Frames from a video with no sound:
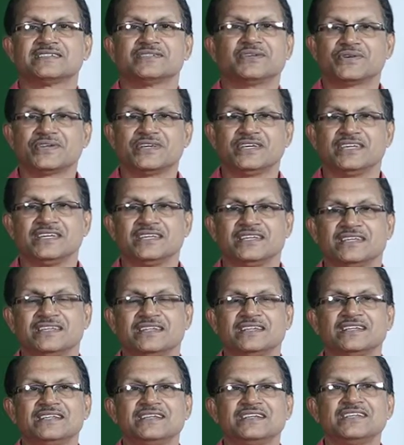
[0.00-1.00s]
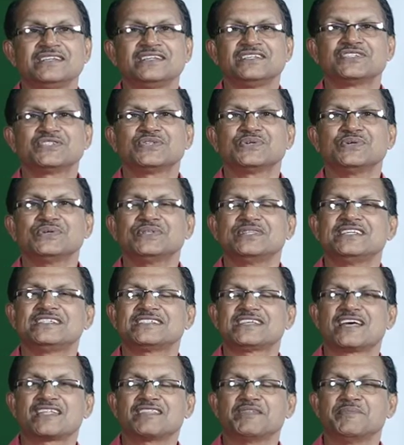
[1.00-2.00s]
Okay? So,
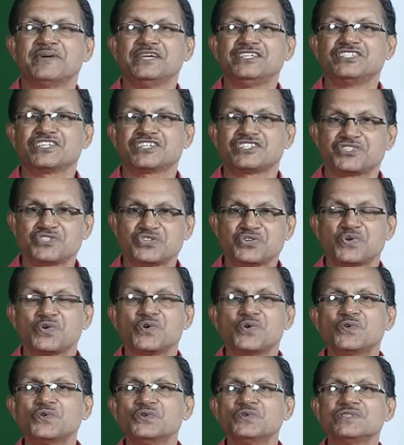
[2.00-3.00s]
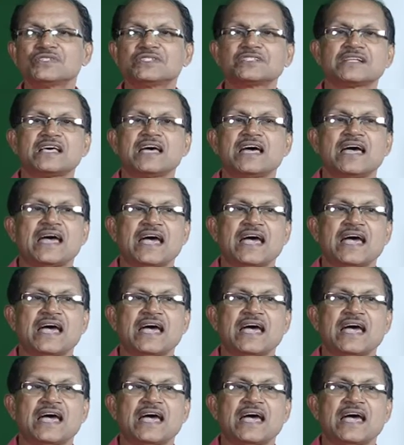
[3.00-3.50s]
these are the major tones